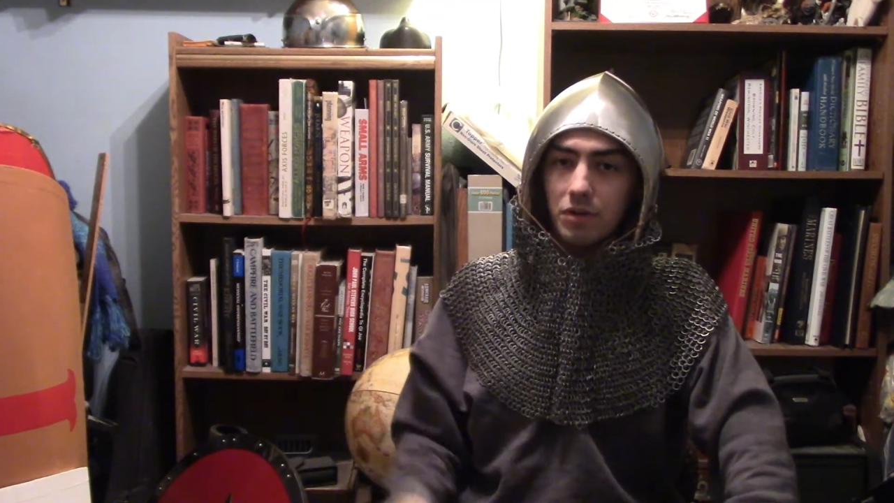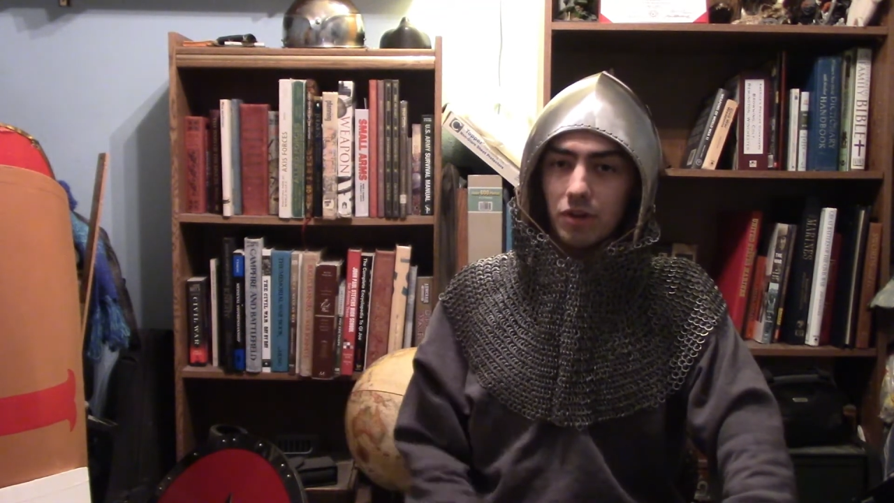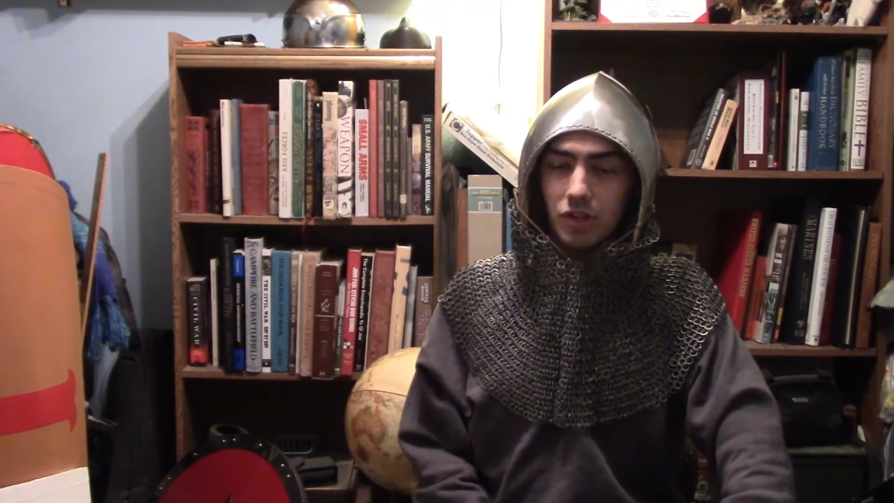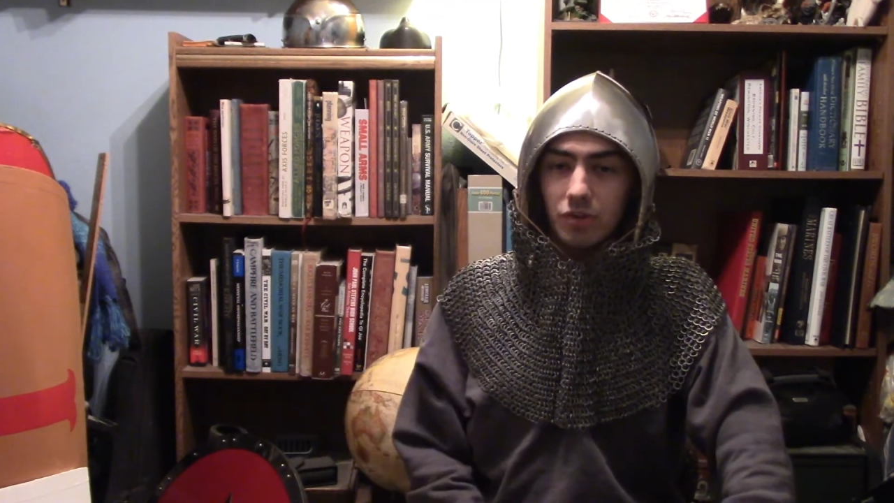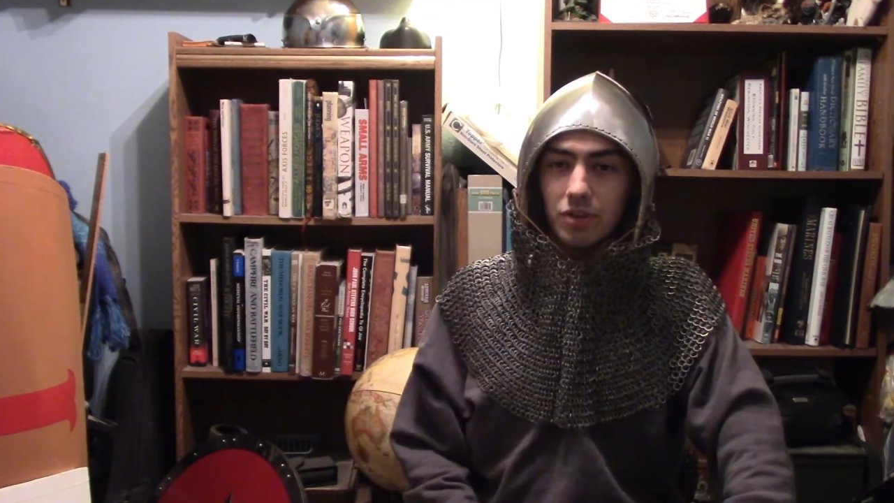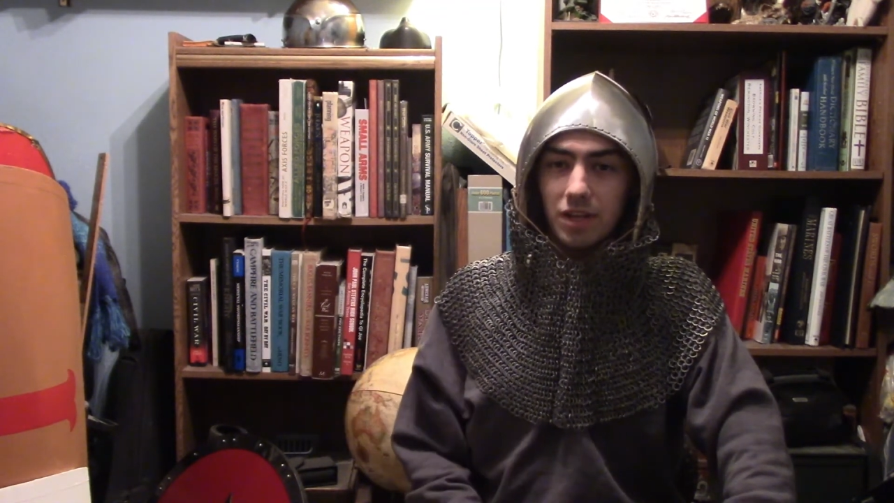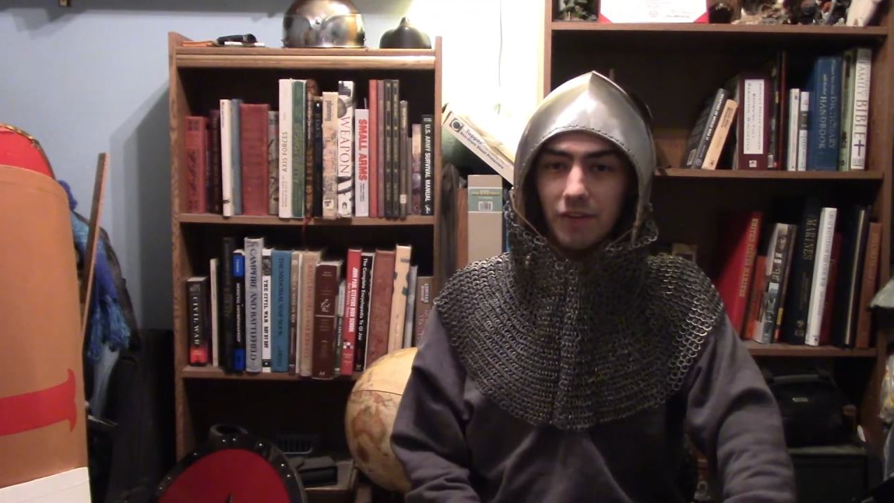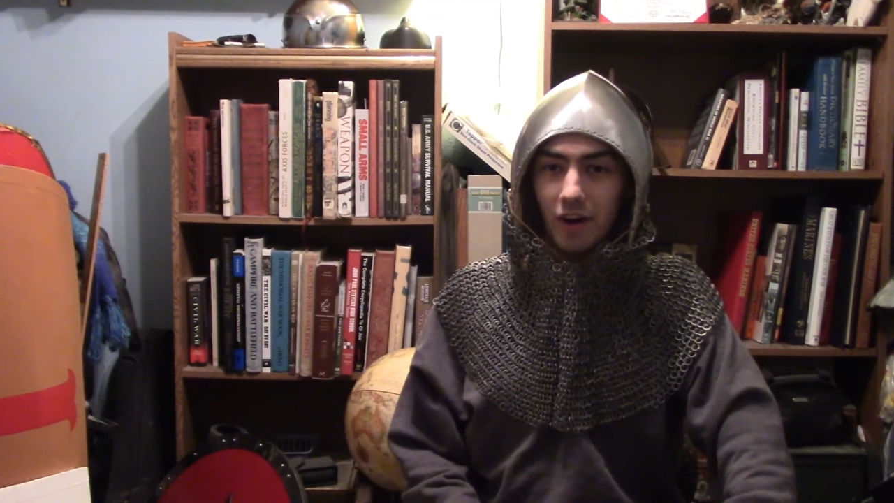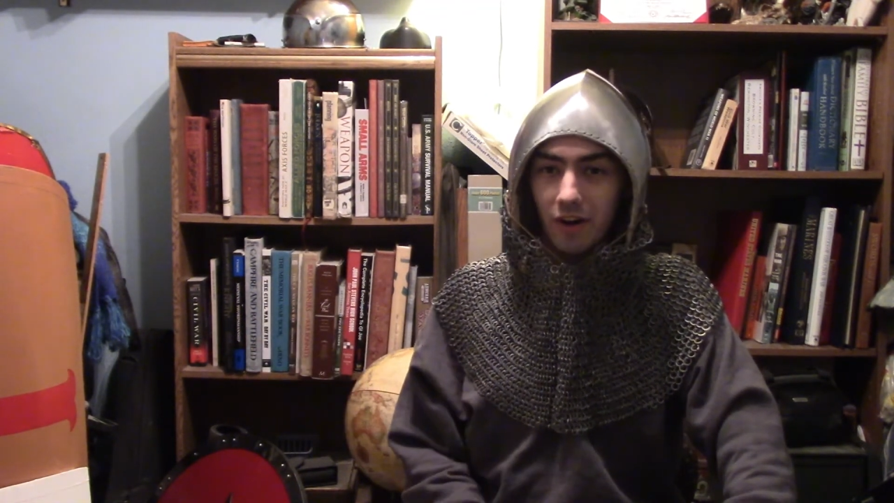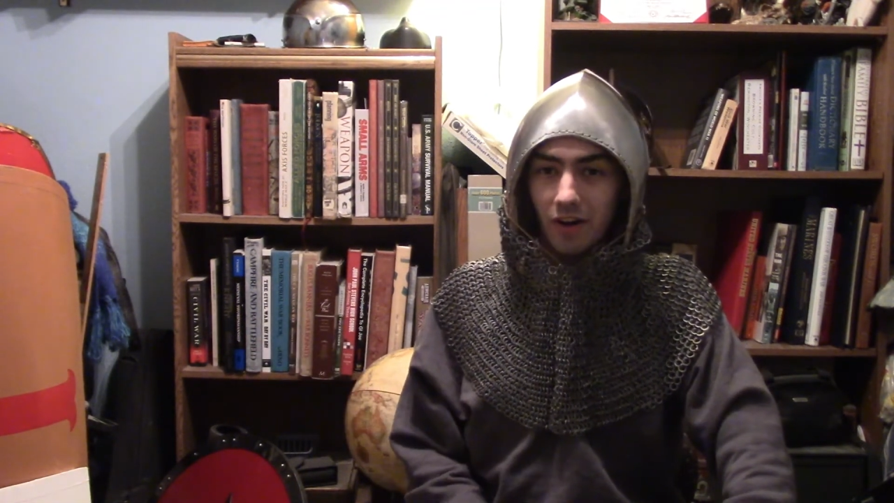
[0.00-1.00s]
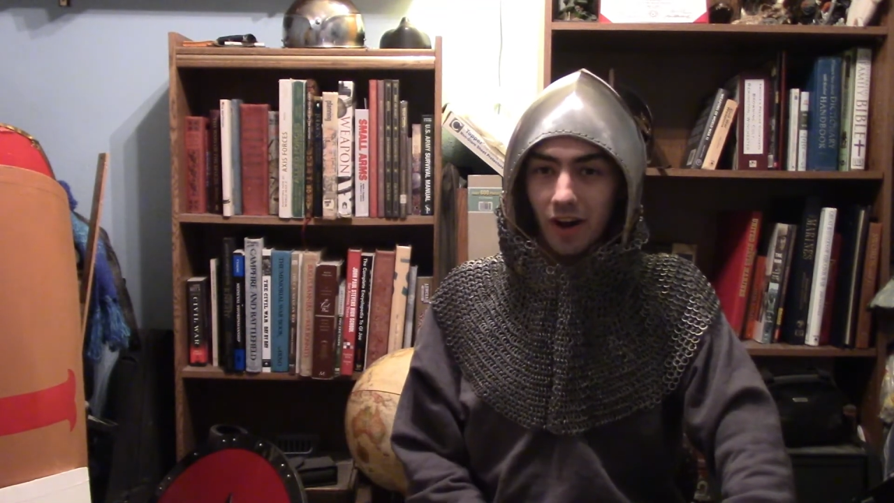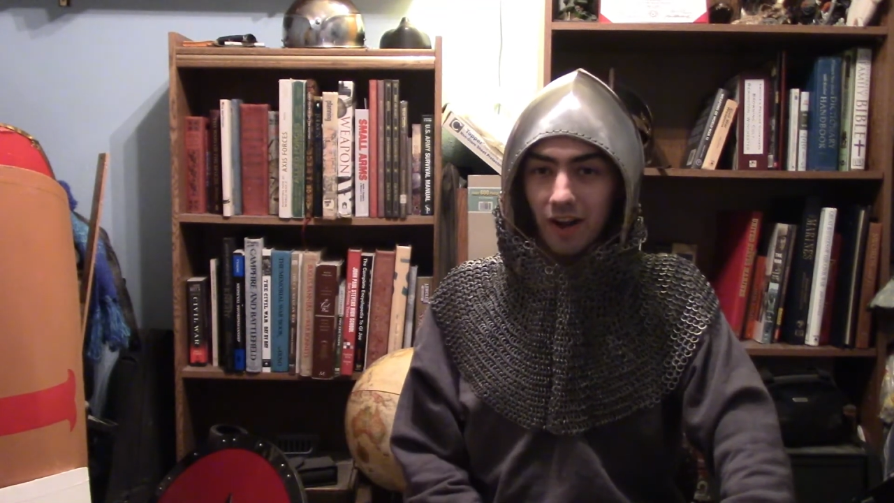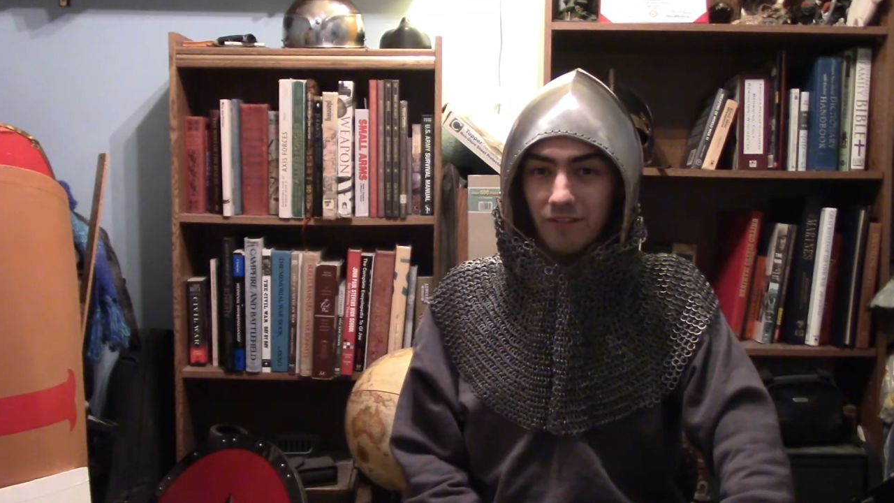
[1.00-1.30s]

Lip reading: also leave our